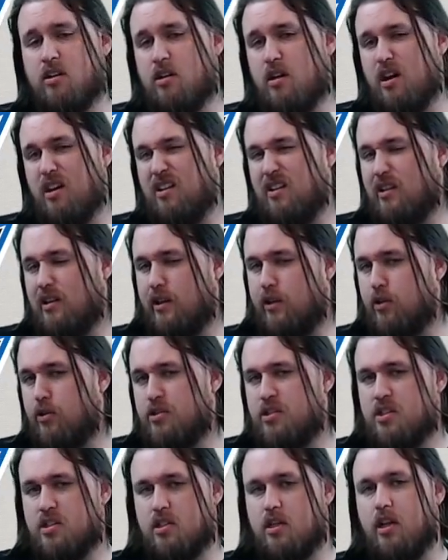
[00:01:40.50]
a little
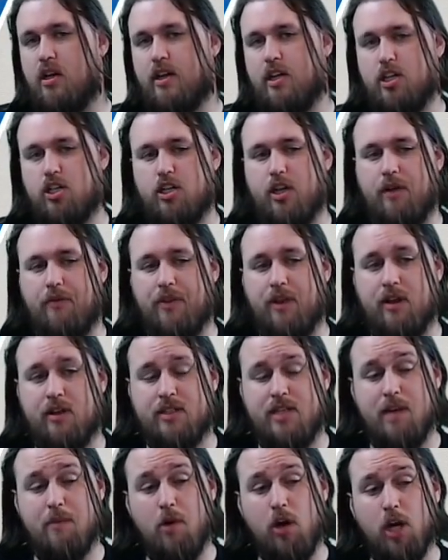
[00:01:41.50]
sluggish out there.
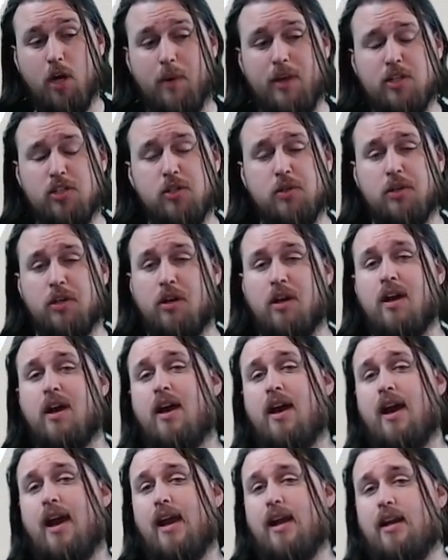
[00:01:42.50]
Tim Hardaway Jr.,
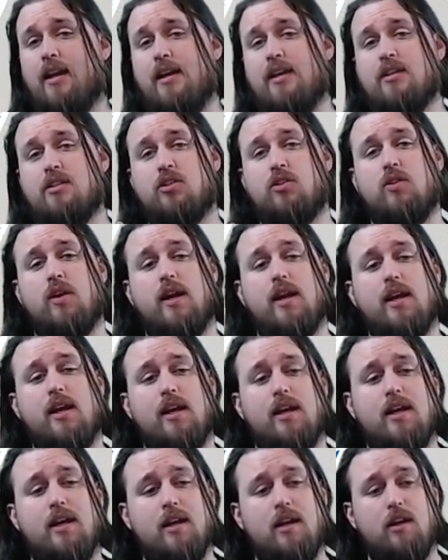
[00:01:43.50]
hey, to his
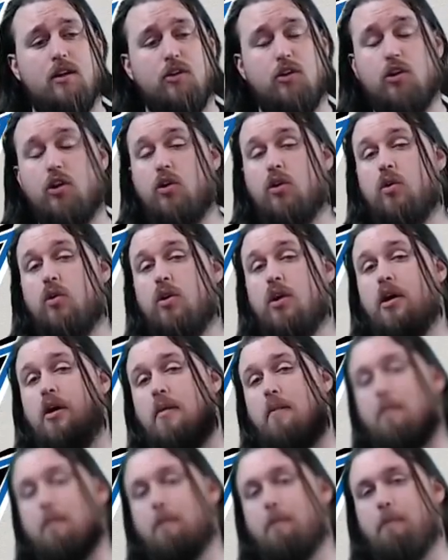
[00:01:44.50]
credit, dude
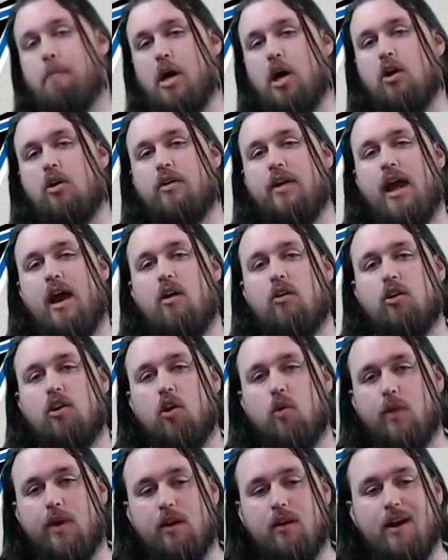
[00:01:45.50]
balled out.
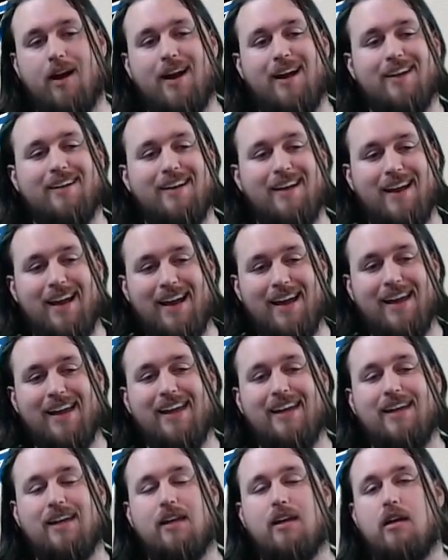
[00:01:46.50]
Career high
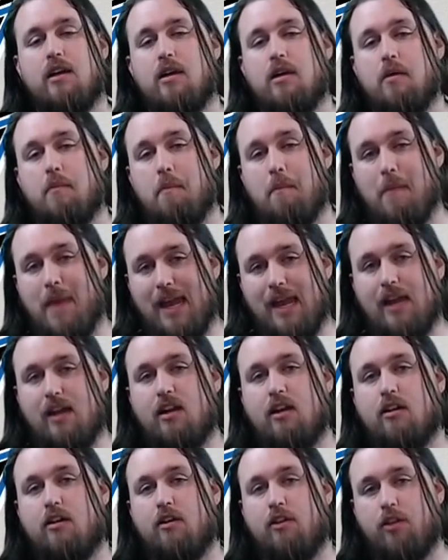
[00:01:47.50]
nine
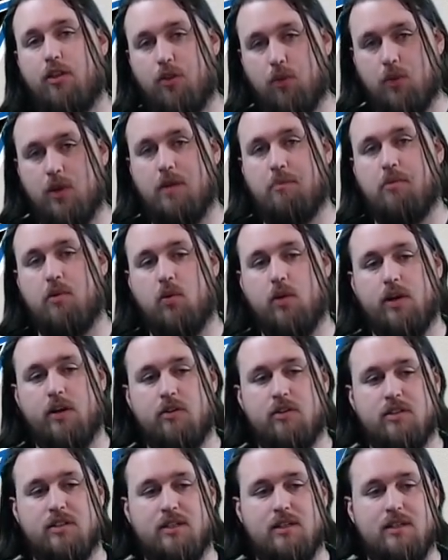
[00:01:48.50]
made three
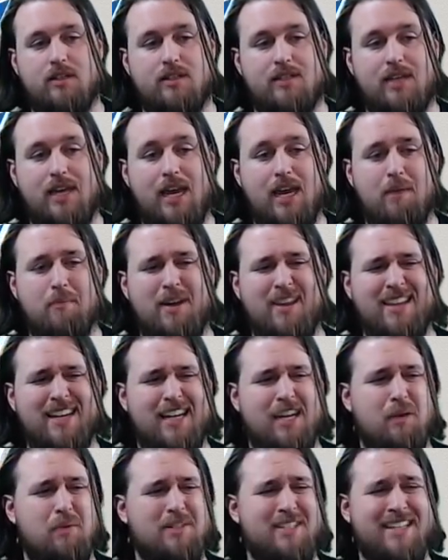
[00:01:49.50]
pointers in this game. I
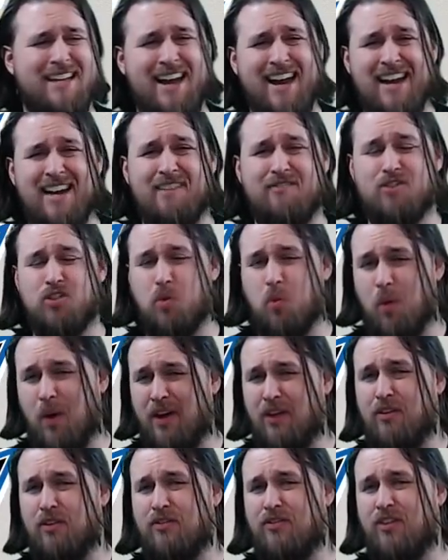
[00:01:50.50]
think he was nine of
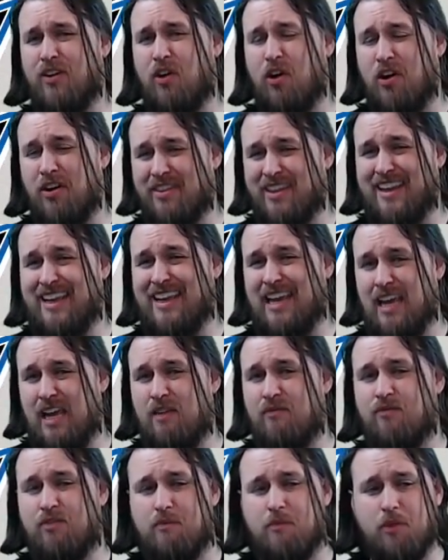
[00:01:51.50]
12 on the
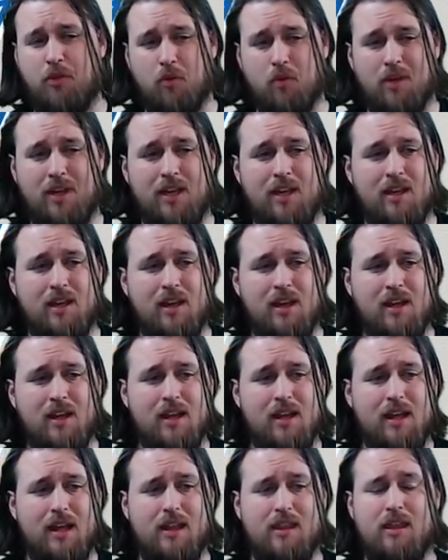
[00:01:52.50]
game from three.
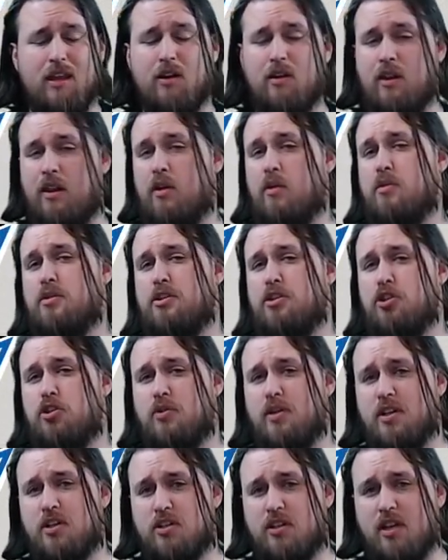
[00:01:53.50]
There, there was a
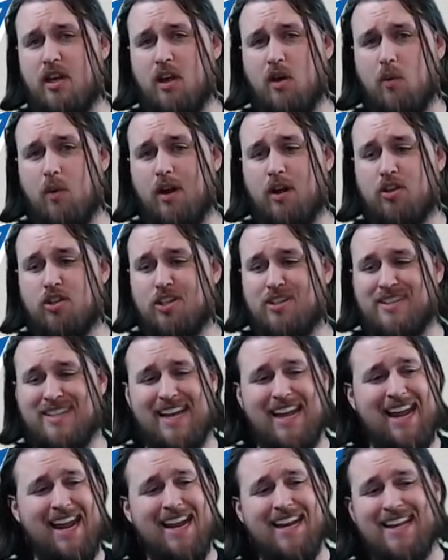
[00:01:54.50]
stretch there where just
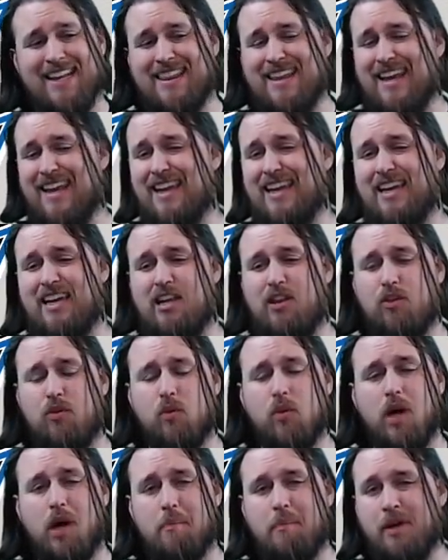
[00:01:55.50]
anything he
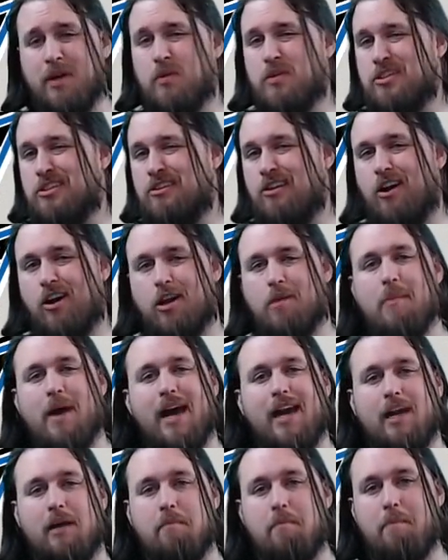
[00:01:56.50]
threw up, it was an
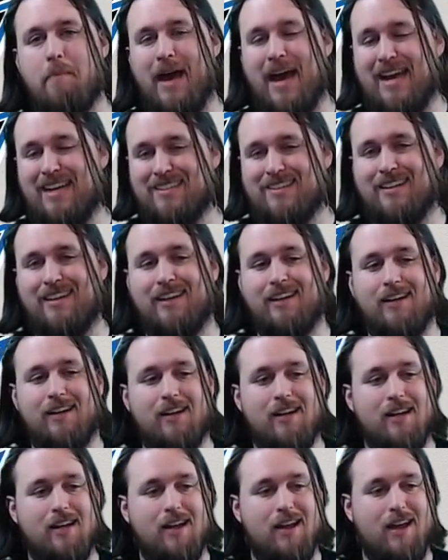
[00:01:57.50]
automatic basket.
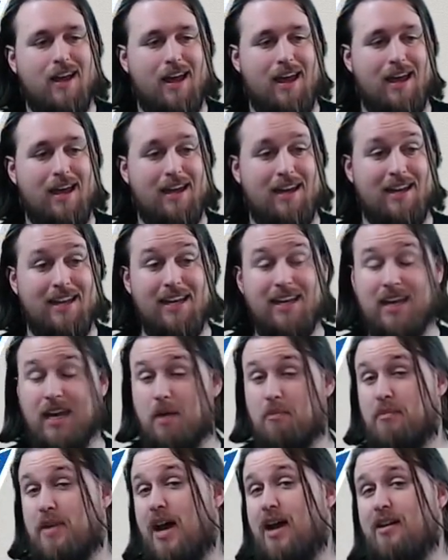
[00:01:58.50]
And he
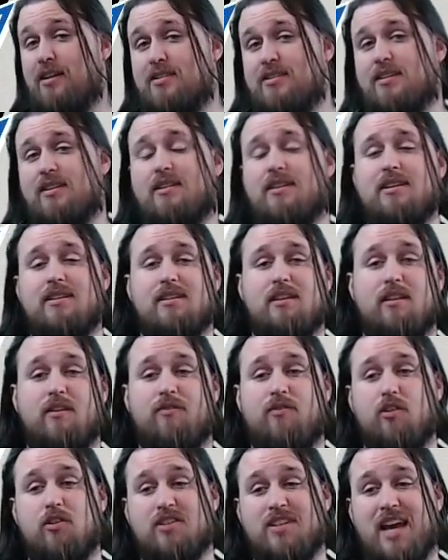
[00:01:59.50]
kept Dallas in this in the
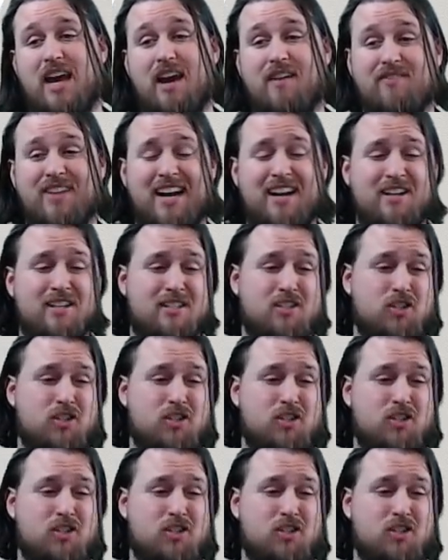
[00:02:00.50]
first half. Dallas